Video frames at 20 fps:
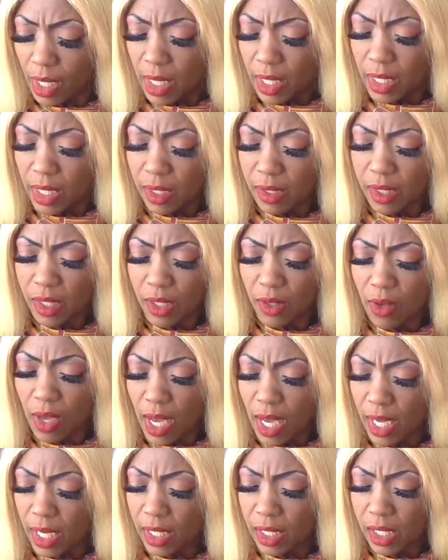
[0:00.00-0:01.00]
And I'll see you
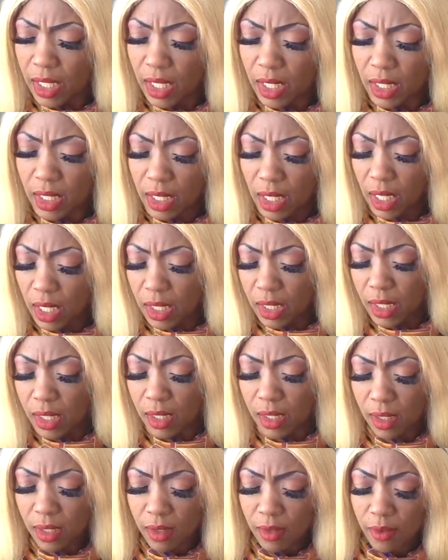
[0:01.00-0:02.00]
guys in the
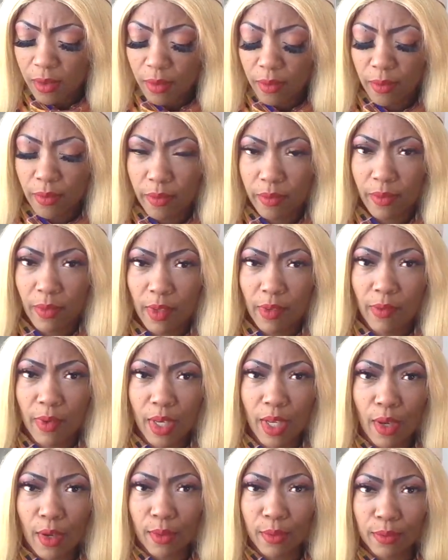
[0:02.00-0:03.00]
next
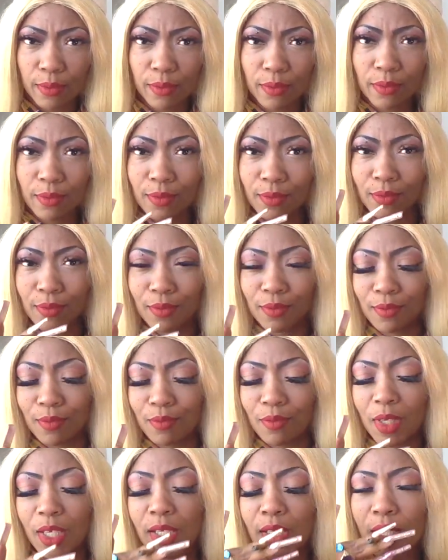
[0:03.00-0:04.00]
video.
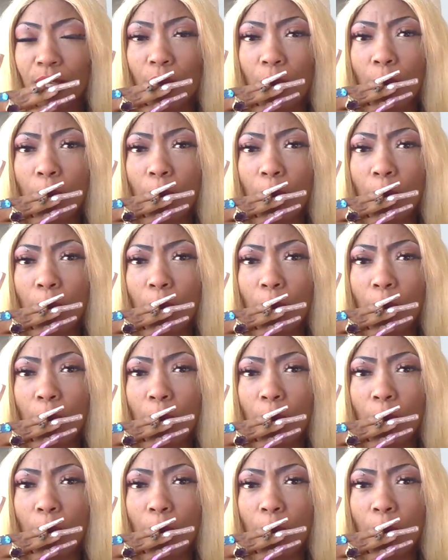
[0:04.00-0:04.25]
Peace.